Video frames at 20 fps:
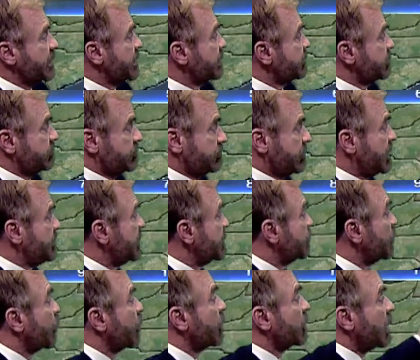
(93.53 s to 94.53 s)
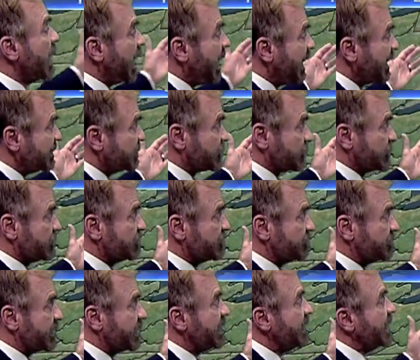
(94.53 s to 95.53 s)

and maybe more high surf. But